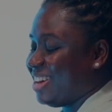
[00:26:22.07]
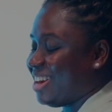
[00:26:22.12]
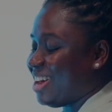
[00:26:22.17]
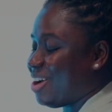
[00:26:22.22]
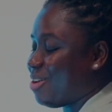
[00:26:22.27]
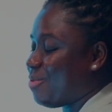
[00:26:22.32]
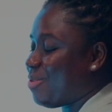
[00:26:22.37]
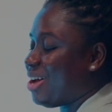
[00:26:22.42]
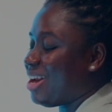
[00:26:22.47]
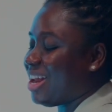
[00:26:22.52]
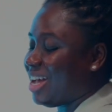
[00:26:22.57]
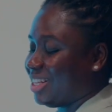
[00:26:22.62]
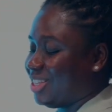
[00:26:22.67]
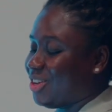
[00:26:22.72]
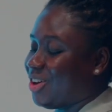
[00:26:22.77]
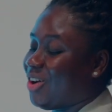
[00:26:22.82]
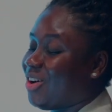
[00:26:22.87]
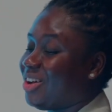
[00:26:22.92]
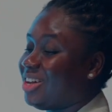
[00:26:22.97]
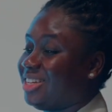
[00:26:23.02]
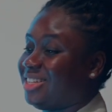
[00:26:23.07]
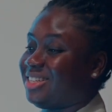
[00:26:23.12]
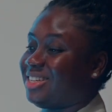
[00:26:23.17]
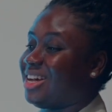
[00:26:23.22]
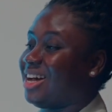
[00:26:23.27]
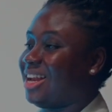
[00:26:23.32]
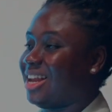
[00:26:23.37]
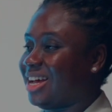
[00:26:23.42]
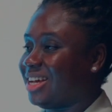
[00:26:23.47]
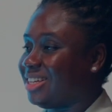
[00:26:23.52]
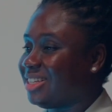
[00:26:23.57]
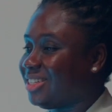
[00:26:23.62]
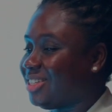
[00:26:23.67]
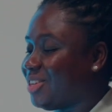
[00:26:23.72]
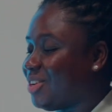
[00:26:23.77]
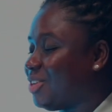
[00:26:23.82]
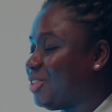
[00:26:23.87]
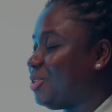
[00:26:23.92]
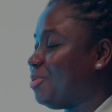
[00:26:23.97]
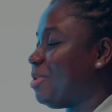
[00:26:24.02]
Now, what at all is color?
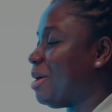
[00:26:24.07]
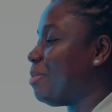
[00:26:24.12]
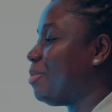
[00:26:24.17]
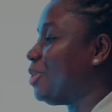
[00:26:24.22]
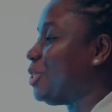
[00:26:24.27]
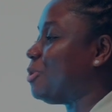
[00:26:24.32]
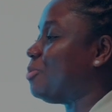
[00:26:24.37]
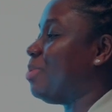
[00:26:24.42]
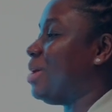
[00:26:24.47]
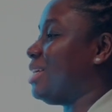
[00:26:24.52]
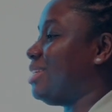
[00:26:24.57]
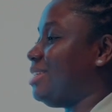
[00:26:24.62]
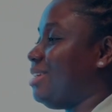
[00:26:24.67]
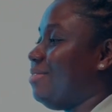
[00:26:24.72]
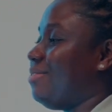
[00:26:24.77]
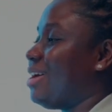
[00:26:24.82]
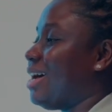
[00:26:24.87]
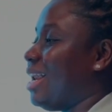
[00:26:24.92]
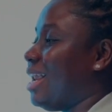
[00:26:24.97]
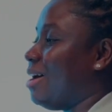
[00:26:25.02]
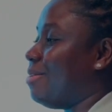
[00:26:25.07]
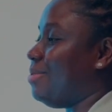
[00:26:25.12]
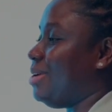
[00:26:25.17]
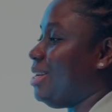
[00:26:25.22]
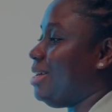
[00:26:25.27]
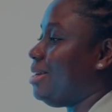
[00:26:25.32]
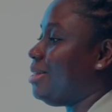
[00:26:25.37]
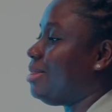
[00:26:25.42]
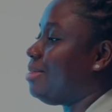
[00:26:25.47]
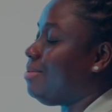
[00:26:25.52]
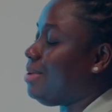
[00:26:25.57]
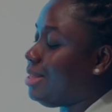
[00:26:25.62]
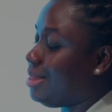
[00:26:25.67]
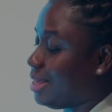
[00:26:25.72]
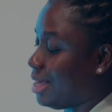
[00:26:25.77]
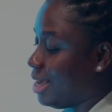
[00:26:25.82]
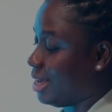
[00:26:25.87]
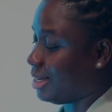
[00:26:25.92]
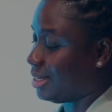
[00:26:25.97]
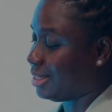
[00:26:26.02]
So to be able to perceive color, we need three
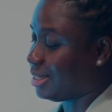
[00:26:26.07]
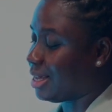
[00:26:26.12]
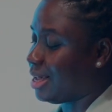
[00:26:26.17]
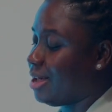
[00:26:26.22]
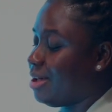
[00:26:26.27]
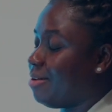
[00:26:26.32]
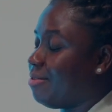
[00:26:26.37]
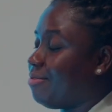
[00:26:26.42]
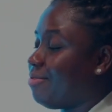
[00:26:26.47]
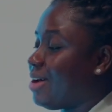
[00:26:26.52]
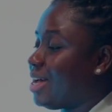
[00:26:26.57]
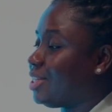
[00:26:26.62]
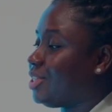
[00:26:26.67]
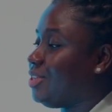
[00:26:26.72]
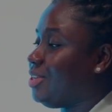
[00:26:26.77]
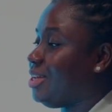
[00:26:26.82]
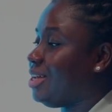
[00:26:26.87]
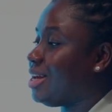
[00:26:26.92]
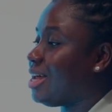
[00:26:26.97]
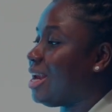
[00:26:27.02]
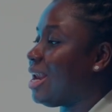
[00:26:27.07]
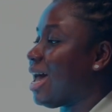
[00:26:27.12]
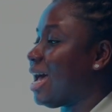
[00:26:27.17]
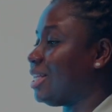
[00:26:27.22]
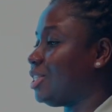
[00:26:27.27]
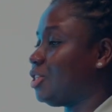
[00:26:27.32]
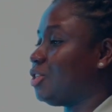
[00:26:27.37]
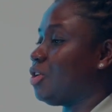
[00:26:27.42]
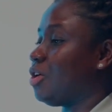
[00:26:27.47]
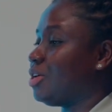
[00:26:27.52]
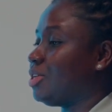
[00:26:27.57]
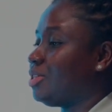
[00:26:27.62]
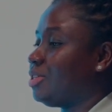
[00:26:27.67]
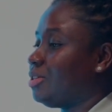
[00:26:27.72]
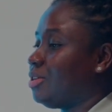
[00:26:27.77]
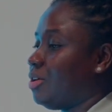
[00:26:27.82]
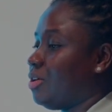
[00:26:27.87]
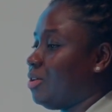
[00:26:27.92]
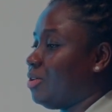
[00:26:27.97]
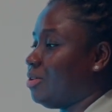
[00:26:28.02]
things. First, we need a light
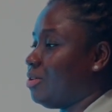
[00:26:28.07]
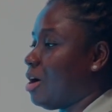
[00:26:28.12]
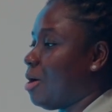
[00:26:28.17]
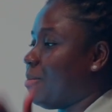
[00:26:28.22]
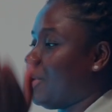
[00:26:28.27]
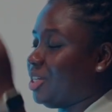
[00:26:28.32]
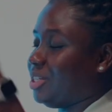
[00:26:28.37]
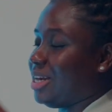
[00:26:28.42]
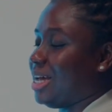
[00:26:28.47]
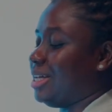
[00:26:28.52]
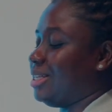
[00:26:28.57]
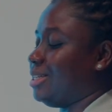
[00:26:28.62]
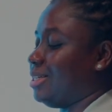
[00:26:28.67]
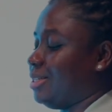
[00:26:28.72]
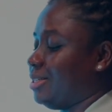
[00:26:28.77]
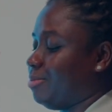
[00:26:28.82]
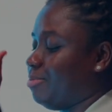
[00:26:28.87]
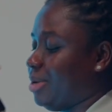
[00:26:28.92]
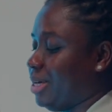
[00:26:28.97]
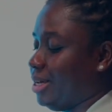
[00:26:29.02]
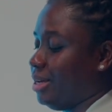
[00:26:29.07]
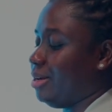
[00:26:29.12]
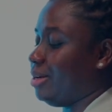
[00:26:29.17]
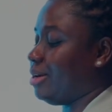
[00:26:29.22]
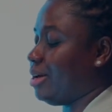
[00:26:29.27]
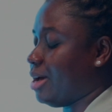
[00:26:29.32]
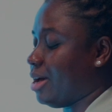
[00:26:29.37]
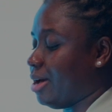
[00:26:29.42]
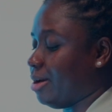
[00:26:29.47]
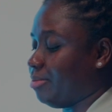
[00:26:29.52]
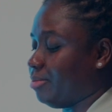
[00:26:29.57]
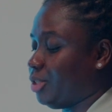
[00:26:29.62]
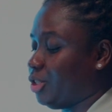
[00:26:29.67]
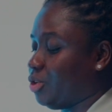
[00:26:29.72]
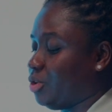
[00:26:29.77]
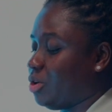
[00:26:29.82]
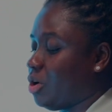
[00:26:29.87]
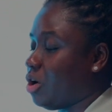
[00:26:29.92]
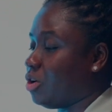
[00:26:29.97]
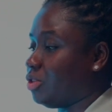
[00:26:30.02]
source, or how many letters being
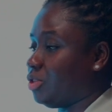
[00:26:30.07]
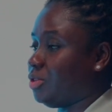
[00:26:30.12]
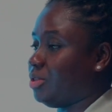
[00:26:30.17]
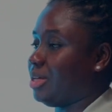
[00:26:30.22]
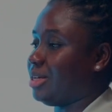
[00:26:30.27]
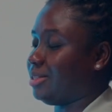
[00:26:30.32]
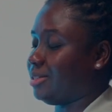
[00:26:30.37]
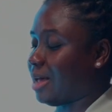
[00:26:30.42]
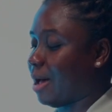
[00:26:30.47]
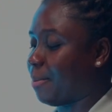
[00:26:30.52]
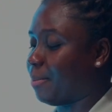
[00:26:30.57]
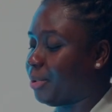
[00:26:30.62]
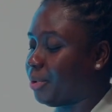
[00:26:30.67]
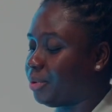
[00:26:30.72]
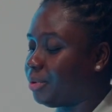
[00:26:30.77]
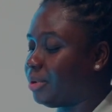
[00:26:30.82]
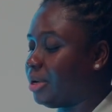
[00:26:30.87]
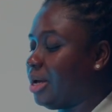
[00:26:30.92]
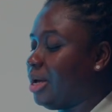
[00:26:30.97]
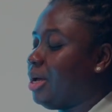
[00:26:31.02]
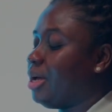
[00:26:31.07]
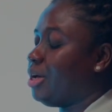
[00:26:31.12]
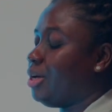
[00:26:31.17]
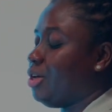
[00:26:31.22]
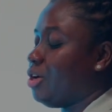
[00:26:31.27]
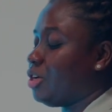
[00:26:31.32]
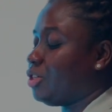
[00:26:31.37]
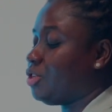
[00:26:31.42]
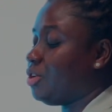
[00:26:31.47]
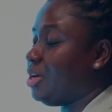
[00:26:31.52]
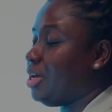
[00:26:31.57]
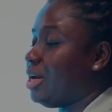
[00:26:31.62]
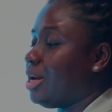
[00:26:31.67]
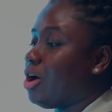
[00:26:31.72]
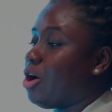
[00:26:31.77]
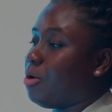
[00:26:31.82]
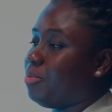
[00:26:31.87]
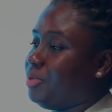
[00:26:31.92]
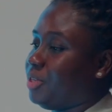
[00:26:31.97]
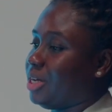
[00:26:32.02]
shown onto the sample. We also need
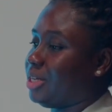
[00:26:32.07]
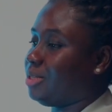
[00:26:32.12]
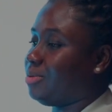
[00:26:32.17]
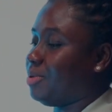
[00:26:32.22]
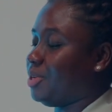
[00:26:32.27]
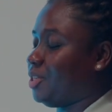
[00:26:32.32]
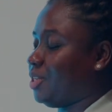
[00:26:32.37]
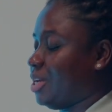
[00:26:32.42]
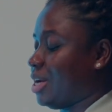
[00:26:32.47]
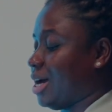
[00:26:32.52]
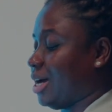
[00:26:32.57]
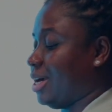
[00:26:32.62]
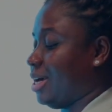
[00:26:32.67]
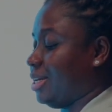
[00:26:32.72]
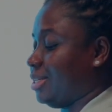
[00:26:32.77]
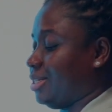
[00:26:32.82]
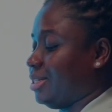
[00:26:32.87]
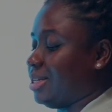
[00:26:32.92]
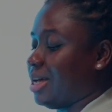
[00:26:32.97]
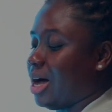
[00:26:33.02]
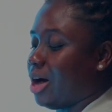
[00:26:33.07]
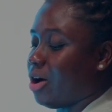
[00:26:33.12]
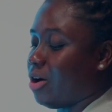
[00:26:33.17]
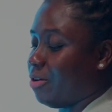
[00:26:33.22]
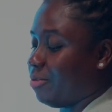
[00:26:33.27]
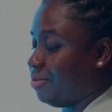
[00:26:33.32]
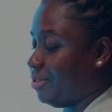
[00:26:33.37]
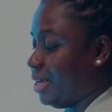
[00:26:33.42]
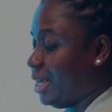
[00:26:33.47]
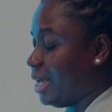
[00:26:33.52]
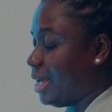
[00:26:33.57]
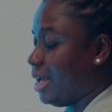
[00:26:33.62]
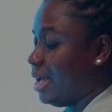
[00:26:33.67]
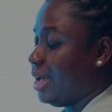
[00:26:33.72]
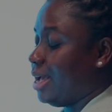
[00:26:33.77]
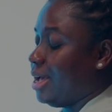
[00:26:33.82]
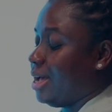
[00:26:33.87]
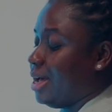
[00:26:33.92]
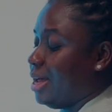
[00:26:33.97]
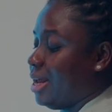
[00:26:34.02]
an object, which in our case is our coffee.
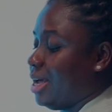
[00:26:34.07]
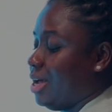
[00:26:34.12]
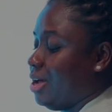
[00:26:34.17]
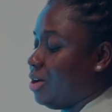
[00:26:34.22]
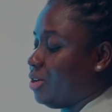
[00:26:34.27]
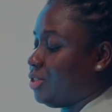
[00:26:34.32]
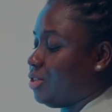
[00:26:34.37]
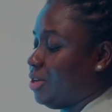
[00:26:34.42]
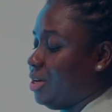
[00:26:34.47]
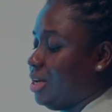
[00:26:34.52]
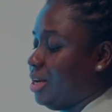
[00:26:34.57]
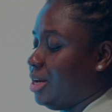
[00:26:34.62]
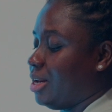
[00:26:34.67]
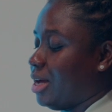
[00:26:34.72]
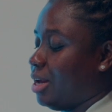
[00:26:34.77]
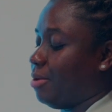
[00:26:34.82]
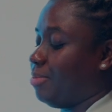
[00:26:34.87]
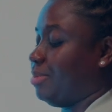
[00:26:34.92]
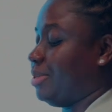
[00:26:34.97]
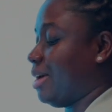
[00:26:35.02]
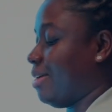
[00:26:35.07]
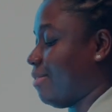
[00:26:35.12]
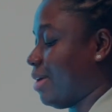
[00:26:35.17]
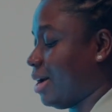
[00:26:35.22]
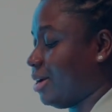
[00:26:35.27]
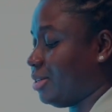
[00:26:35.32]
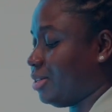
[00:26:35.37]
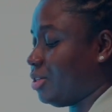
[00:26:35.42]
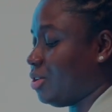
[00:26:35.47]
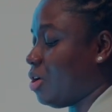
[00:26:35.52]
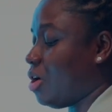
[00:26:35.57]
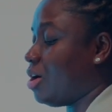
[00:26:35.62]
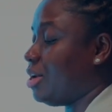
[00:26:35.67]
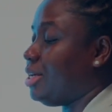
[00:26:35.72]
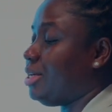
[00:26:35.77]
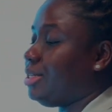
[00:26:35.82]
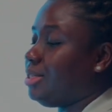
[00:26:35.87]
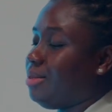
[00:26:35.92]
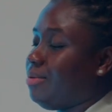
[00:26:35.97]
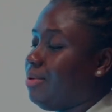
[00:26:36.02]
And then you also need an observer. So
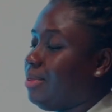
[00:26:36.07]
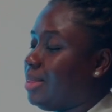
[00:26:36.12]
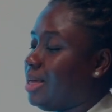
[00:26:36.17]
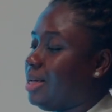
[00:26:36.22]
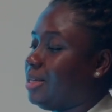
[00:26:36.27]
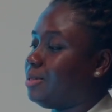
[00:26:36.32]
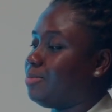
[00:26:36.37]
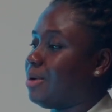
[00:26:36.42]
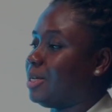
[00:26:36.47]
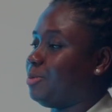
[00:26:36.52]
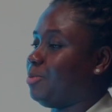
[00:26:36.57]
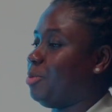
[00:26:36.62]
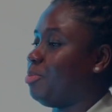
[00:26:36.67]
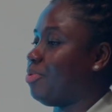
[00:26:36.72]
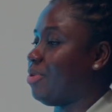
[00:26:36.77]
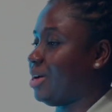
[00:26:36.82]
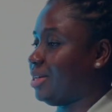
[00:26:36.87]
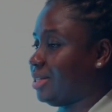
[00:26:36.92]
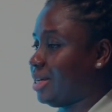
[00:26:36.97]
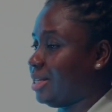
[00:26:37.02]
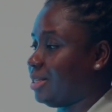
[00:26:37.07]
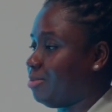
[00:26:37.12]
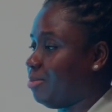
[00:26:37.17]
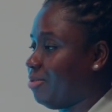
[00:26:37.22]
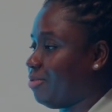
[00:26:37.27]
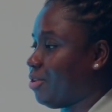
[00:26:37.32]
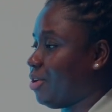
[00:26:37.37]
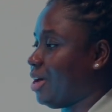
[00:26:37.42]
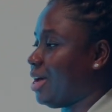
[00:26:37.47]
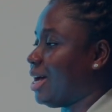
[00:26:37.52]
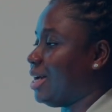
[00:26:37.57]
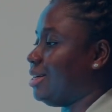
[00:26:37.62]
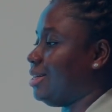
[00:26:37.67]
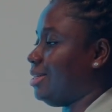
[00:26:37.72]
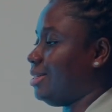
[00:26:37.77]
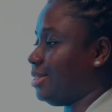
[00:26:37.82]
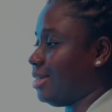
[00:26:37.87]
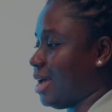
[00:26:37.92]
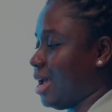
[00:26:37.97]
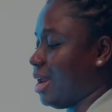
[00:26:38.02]
all these three things must be present until we can
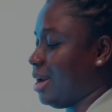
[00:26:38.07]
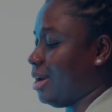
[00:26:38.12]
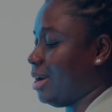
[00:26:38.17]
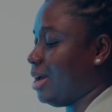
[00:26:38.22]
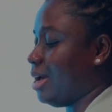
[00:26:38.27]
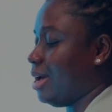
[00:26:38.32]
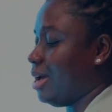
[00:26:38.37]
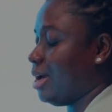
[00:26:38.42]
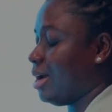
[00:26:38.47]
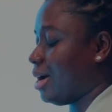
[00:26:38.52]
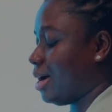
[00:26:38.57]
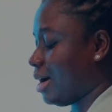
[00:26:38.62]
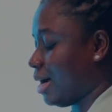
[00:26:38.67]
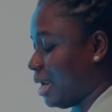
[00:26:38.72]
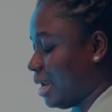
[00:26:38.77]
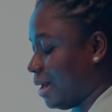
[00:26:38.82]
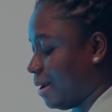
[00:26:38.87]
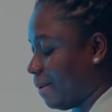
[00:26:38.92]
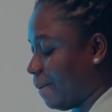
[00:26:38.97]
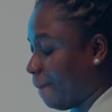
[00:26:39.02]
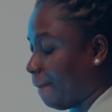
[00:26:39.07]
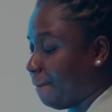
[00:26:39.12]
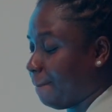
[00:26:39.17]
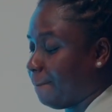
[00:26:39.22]
understand color.